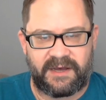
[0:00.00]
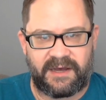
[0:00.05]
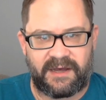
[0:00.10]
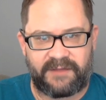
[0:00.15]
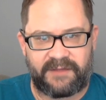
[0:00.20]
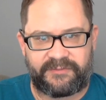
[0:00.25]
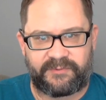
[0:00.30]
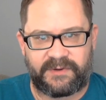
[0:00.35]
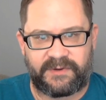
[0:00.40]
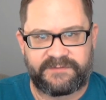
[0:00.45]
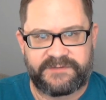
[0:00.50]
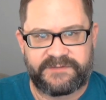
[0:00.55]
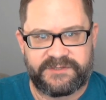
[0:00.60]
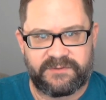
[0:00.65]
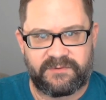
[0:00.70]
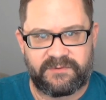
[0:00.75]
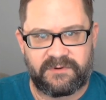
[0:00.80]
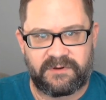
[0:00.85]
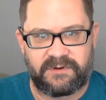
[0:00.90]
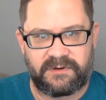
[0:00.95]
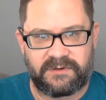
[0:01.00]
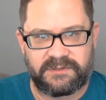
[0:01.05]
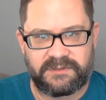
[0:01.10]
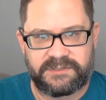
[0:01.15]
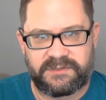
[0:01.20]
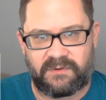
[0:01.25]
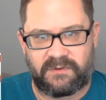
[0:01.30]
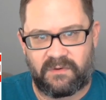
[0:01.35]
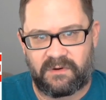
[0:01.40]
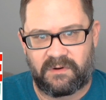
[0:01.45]
thrift stores
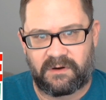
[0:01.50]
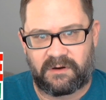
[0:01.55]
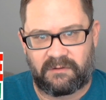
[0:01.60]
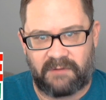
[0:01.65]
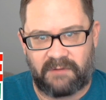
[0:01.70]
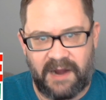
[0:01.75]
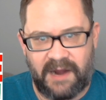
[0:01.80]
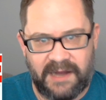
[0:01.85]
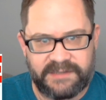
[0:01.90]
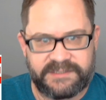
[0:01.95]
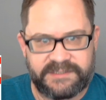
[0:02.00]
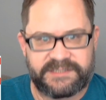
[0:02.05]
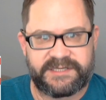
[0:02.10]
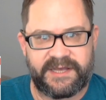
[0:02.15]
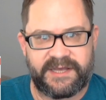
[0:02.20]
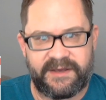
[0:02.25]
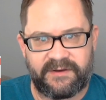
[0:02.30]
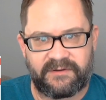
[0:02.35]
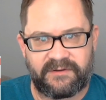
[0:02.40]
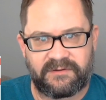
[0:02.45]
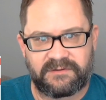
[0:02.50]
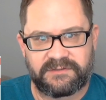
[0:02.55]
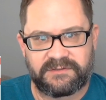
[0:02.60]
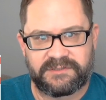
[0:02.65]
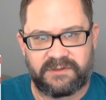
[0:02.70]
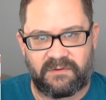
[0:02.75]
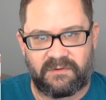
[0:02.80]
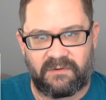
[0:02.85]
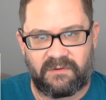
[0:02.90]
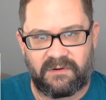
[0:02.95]
or garage sales
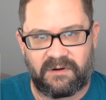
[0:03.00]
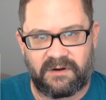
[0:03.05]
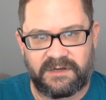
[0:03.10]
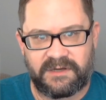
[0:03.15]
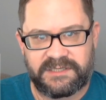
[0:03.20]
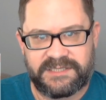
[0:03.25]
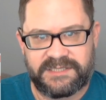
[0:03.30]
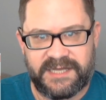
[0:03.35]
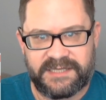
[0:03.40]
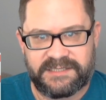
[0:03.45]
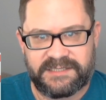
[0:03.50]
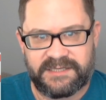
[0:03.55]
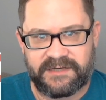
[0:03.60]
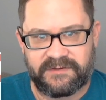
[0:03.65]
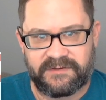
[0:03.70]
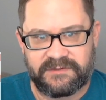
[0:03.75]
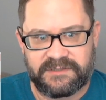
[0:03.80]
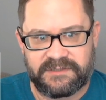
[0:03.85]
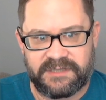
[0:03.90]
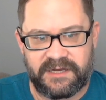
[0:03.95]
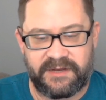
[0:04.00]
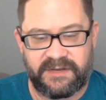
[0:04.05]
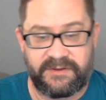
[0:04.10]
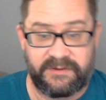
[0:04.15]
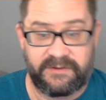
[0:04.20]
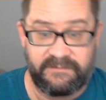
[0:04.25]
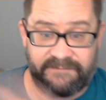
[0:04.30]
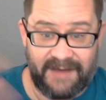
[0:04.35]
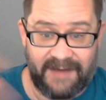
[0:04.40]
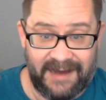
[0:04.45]
or estate sales. You
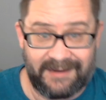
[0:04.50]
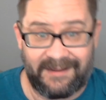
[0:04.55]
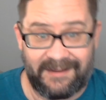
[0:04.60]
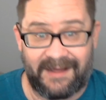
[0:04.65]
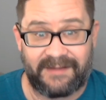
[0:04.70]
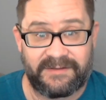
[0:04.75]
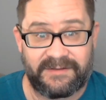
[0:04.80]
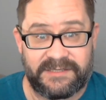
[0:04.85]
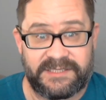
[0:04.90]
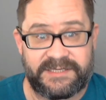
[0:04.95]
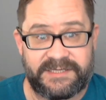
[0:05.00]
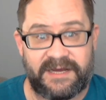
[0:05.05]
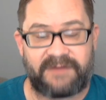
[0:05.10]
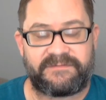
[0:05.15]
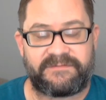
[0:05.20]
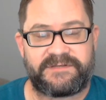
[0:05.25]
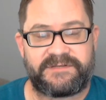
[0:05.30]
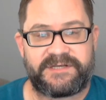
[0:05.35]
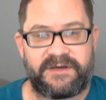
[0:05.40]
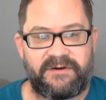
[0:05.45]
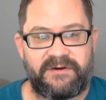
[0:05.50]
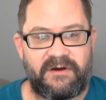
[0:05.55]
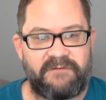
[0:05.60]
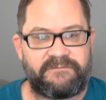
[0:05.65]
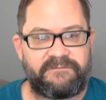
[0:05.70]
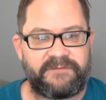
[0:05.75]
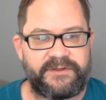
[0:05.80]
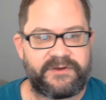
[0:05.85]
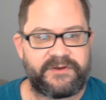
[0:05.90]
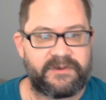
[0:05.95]
can find a lot of this stuff, so
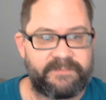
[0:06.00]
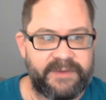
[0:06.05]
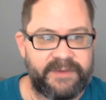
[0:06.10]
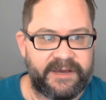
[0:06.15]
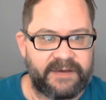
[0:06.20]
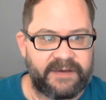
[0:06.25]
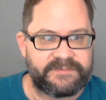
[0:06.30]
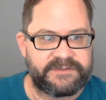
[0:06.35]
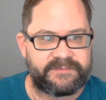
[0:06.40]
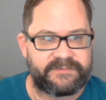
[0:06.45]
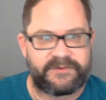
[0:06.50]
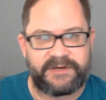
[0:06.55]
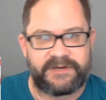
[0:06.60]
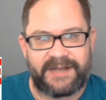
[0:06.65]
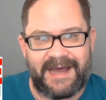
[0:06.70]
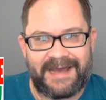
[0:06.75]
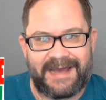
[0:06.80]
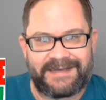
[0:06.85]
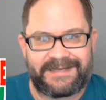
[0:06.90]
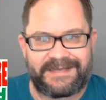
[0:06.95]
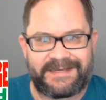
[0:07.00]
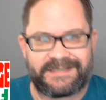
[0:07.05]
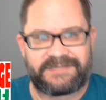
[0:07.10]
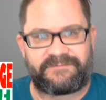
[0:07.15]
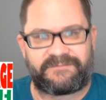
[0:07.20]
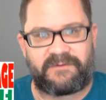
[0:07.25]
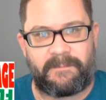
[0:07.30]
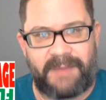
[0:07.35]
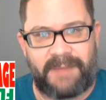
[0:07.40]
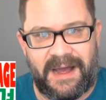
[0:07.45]
hopefully you can pick up some good ideas
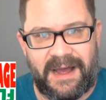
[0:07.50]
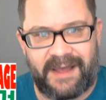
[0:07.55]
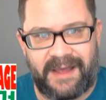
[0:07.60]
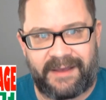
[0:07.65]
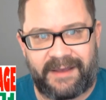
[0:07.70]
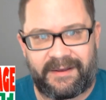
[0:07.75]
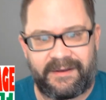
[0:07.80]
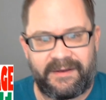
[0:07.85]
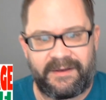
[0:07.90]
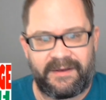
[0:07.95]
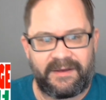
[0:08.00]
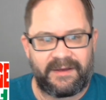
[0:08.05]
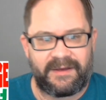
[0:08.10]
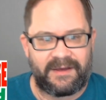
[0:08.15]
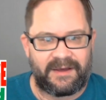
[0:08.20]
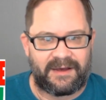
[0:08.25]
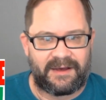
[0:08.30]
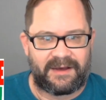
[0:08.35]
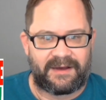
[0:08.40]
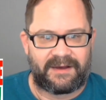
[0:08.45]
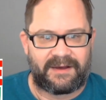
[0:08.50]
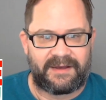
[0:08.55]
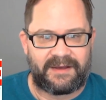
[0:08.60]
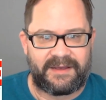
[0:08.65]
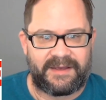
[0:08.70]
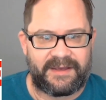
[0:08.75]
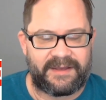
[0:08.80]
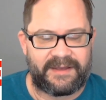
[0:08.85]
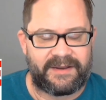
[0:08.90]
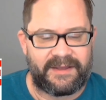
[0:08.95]
for buying.
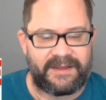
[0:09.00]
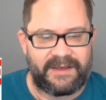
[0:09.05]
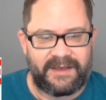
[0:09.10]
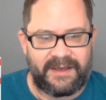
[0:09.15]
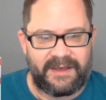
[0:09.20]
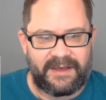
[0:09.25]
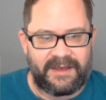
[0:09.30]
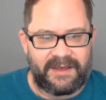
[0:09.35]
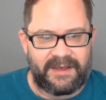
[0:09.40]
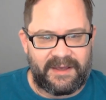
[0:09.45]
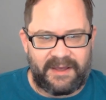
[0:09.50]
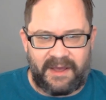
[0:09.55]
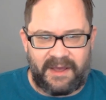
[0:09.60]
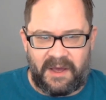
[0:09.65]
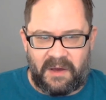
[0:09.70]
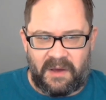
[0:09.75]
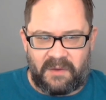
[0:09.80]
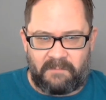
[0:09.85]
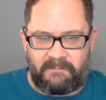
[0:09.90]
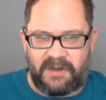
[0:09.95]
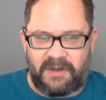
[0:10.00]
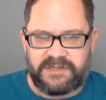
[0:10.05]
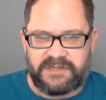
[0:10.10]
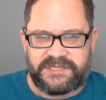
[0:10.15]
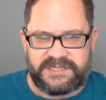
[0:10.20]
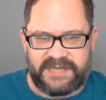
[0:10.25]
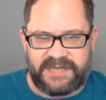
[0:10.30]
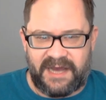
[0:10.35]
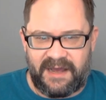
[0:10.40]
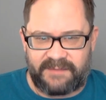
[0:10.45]
And
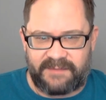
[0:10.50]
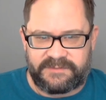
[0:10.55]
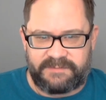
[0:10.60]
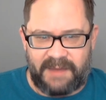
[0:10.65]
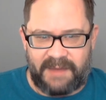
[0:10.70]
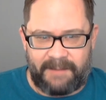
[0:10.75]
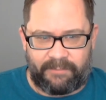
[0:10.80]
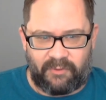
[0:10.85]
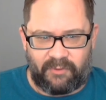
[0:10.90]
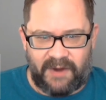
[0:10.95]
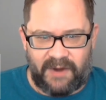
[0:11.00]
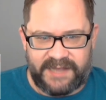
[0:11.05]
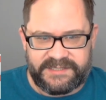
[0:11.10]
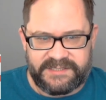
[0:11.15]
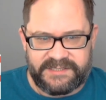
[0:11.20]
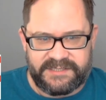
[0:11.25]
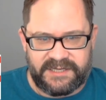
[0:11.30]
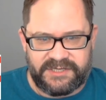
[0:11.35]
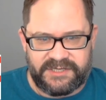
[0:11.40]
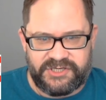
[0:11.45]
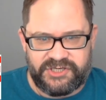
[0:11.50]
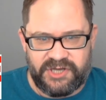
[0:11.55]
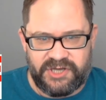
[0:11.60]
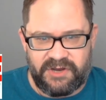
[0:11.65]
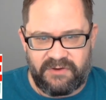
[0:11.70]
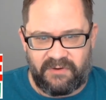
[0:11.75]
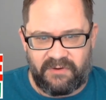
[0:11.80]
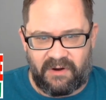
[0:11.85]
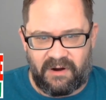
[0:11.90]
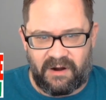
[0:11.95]
most times my prices I
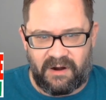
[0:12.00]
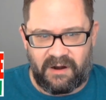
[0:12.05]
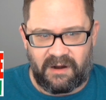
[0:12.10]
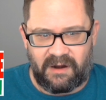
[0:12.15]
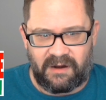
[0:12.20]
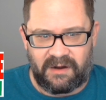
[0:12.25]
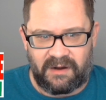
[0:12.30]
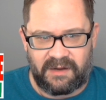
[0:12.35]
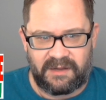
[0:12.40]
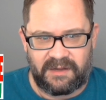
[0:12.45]
show are